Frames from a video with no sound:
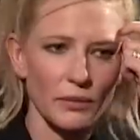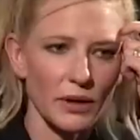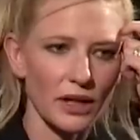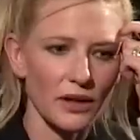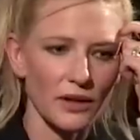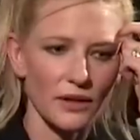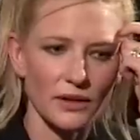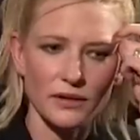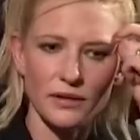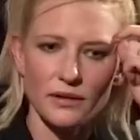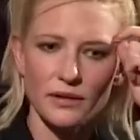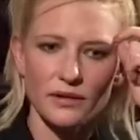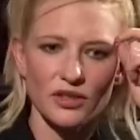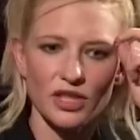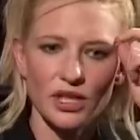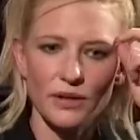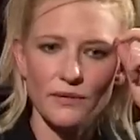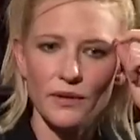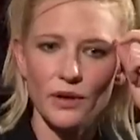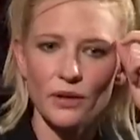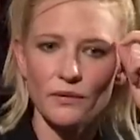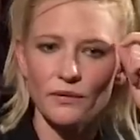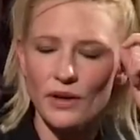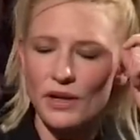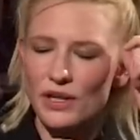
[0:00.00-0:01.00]
because she
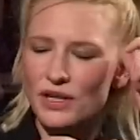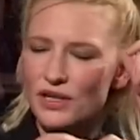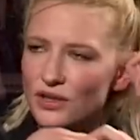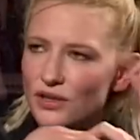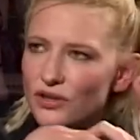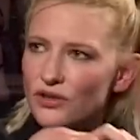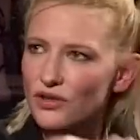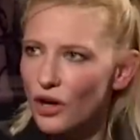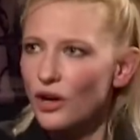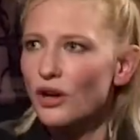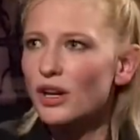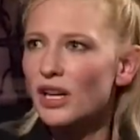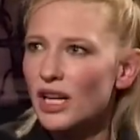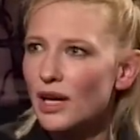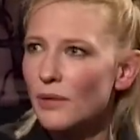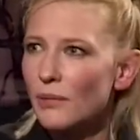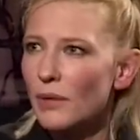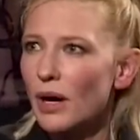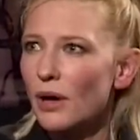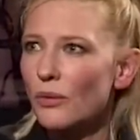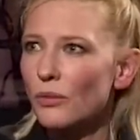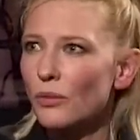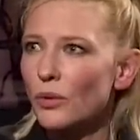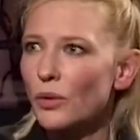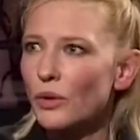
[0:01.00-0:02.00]
felt very strongly
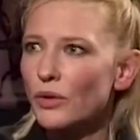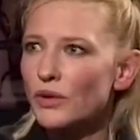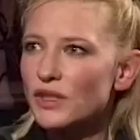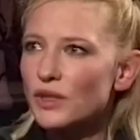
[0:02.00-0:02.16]
about war.